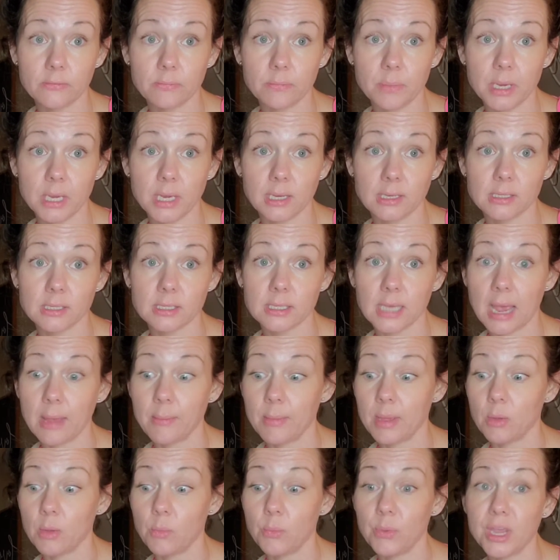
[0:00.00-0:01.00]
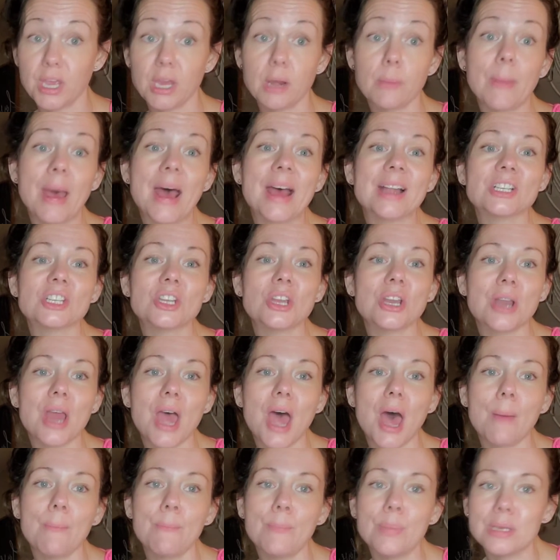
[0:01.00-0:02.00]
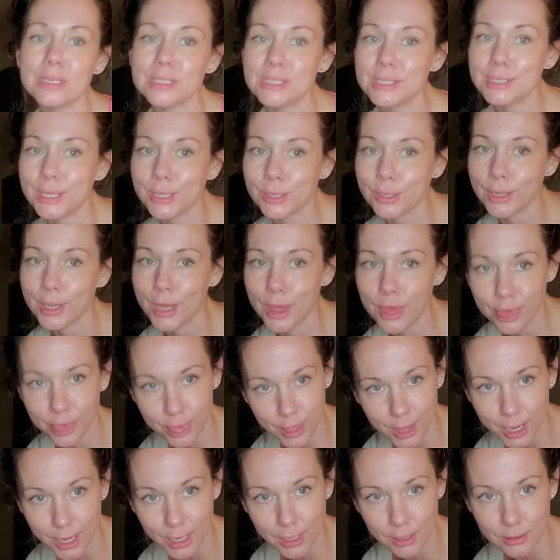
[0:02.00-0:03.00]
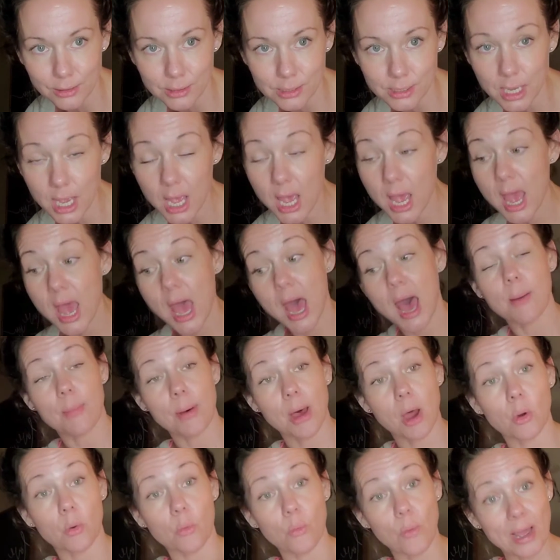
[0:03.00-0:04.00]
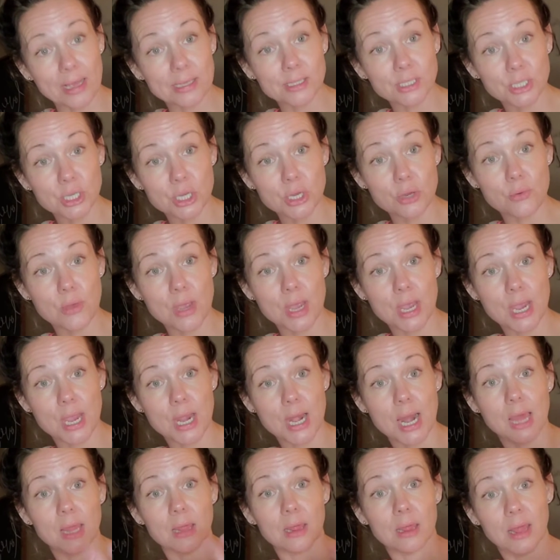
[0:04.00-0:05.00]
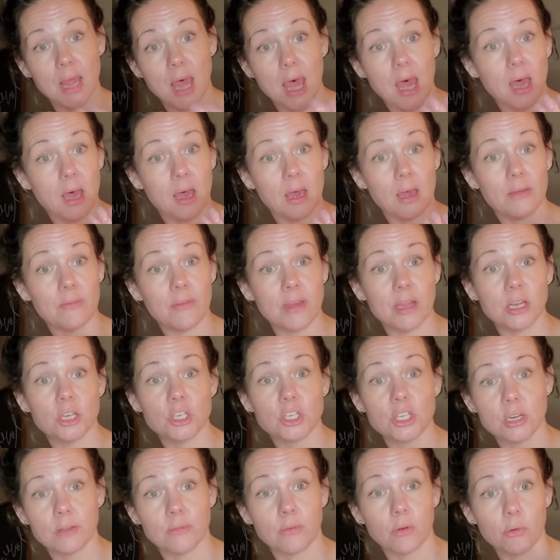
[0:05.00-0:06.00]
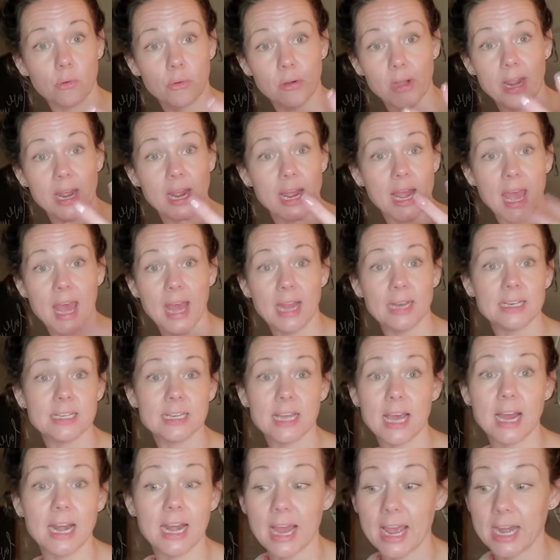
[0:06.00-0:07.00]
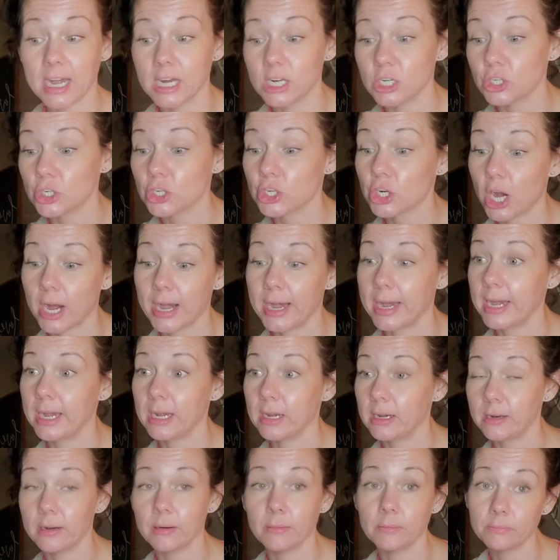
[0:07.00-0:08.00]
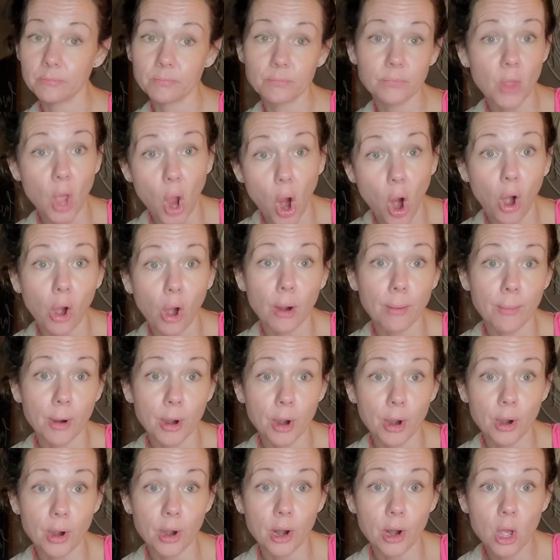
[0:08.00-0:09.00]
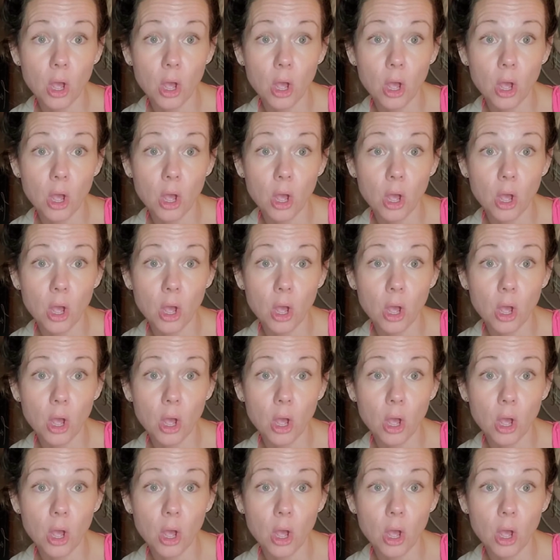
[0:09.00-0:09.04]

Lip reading: because I mean, we can imagine a bazillion things about rescuing and love and chivalry and a knight in shining armor